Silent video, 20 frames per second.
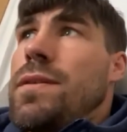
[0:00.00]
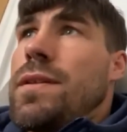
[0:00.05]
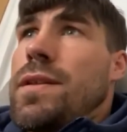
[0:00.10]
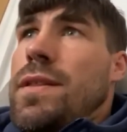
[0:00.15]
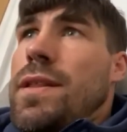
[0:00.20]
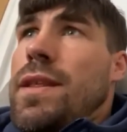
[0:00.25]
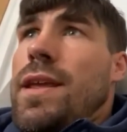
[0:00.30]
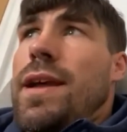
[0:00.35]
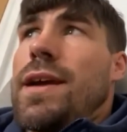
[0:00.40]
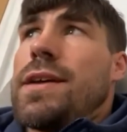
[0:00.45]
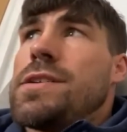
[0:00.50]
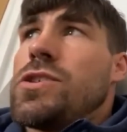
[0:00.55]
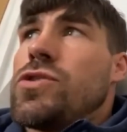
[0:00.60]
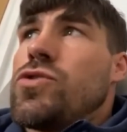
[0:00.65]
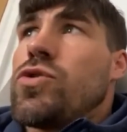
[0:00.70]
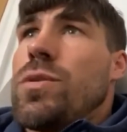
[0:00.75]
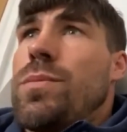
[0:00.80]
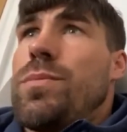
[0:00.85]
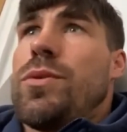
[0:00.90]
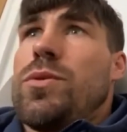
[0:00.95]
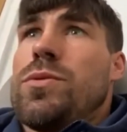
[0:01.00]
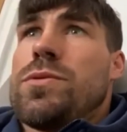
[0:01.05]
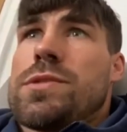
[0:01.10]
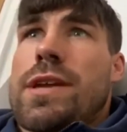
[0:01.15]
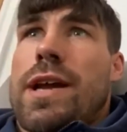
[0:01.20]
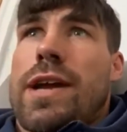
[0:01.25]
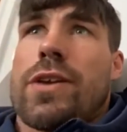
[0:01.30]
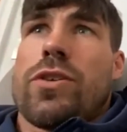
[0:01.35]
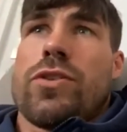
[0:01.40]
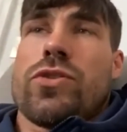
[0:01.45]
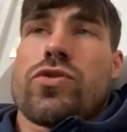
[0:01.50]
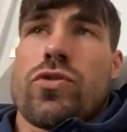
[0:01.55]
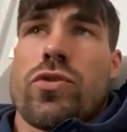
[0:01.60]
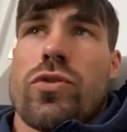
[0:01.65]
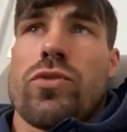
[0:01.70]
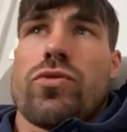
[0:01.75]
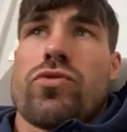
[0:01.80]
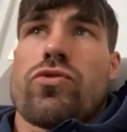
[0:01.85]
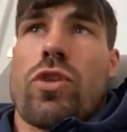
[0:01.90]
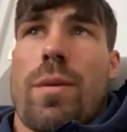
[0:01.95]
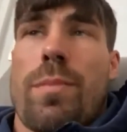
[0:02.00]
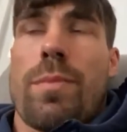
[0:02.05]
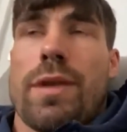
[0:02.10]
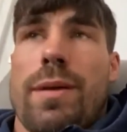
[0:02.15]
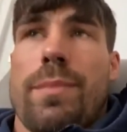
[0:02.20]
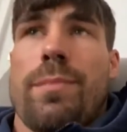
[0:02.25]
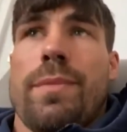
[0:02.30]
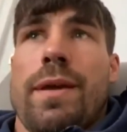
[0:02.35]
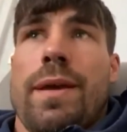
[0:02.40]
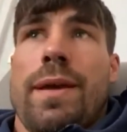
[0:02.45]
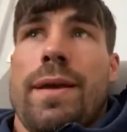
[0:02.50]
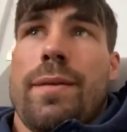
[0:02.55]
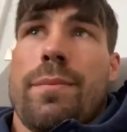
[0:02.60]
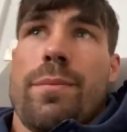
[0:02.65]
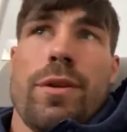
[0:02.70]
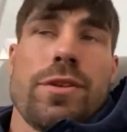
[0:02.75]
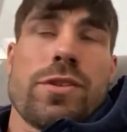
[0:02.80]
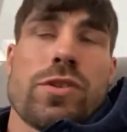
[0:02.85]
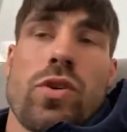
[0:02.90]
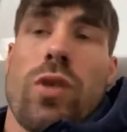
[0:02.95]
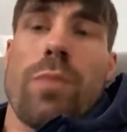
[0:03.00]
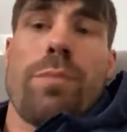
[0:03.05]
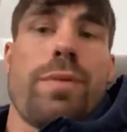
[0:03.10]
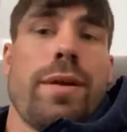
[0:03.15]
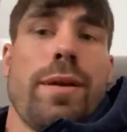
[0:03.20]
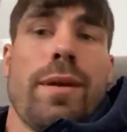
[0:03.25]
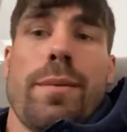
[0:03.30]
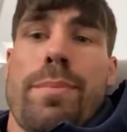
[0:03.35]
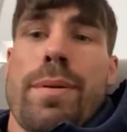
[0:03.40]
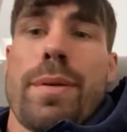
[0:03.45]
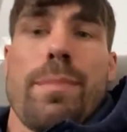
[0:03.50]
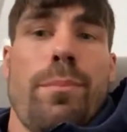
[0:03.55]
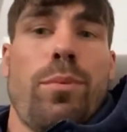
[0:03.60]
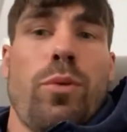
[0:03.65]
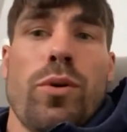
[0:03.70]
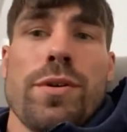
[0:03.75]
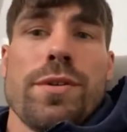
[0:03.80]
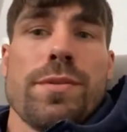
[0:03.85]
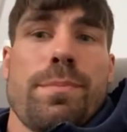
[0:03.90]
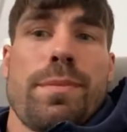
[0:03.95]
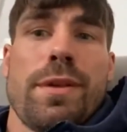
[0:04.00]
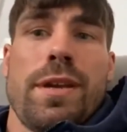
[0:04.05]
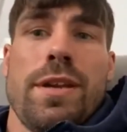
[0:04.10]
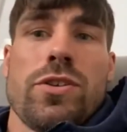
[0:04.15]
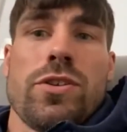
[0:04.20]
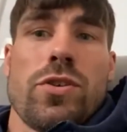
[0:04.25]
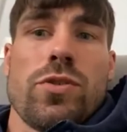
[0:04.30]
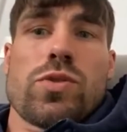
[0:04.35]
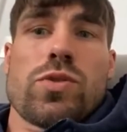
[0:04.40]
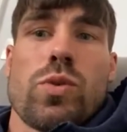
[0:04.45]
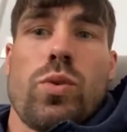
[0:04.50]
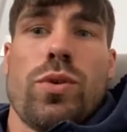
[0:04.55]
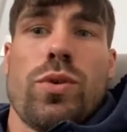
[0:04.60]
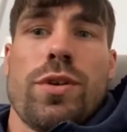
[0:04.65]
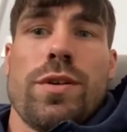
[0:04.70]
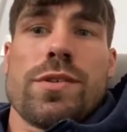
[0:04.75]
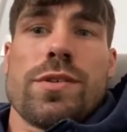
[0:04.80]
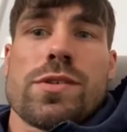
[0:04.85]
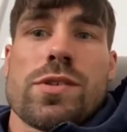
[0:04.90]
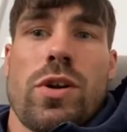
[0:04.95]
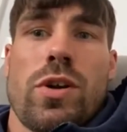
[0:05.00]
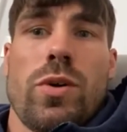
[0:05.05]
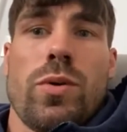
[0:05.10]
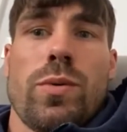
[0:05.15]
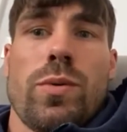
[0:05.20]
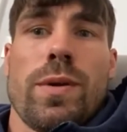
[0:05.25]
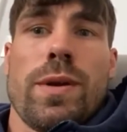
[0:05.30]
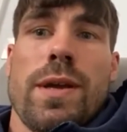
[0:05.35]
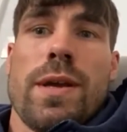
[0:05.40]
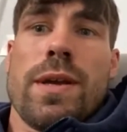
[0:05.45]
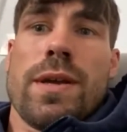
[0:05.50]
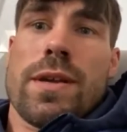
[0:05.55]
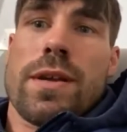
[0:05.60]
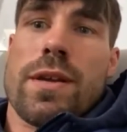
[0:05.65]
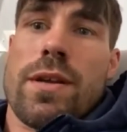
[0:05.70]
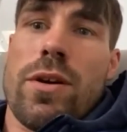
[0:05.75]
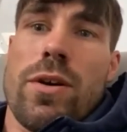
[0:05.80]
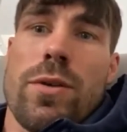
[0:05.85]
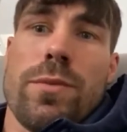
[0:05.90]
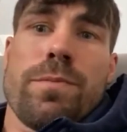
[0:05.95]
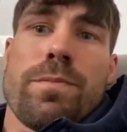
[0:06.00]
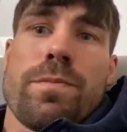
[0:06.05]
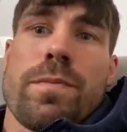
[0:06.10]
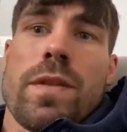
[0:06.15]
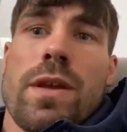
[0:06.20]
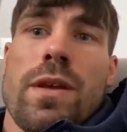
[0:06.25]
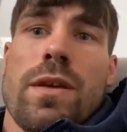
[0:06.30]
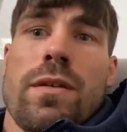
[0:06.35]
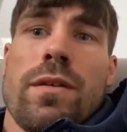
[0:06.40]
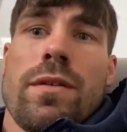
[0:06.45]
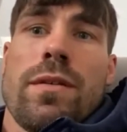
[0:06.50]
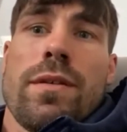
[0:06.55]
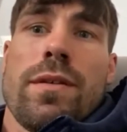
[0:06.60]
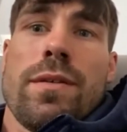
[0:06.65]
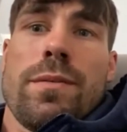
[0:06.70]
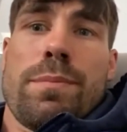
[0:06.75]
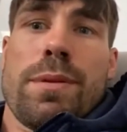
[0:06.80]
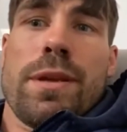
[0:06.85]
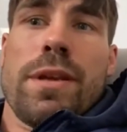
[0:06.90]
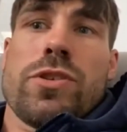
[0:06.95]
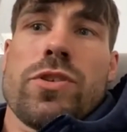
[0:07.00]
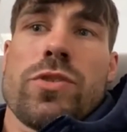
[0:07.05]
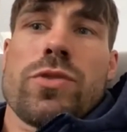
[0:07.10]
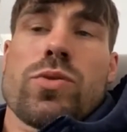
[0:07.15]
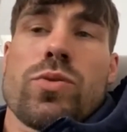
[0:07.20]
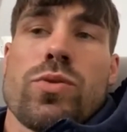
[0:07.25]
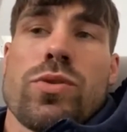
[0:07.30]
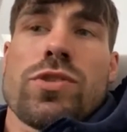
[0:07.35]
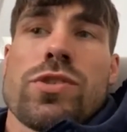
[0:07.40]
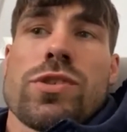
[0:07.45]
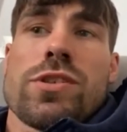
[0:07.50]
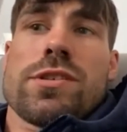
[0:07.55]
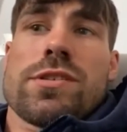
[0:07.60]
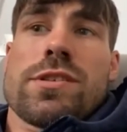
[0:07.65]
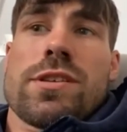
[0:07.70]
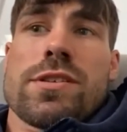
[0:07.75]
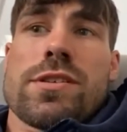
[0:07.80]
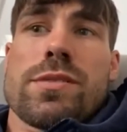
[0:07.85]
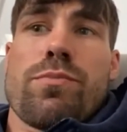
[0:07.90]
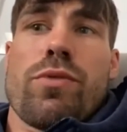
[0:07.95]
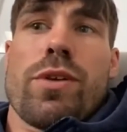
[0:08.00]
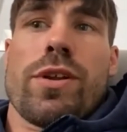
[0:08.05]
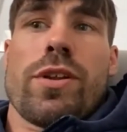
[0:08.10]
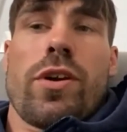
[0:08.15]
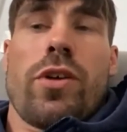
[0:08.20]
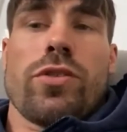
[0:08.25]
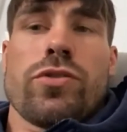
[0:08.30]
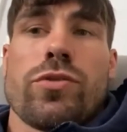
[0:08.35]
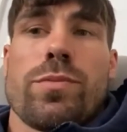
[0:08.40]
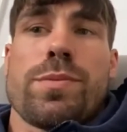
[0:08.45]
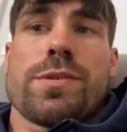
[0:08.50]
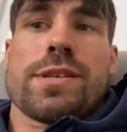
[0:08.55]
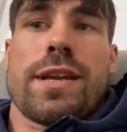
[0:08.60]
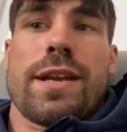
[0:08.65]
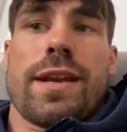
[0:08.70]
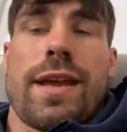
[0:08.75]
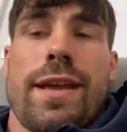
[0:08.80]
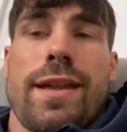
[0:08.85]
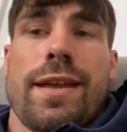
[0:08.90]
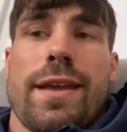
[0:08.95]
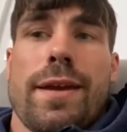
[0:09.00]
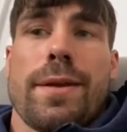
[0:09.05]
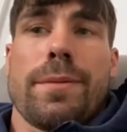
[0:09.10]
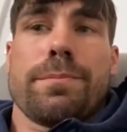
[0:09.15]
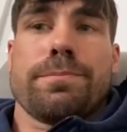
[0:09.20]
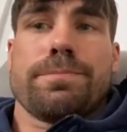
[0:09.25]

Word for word: he has a tribute that could tr- trouble him but it's got to be a pinpoint Billy Joe Saunders. So, you know, Billy Joe Saunders just has to bring the 100% A game.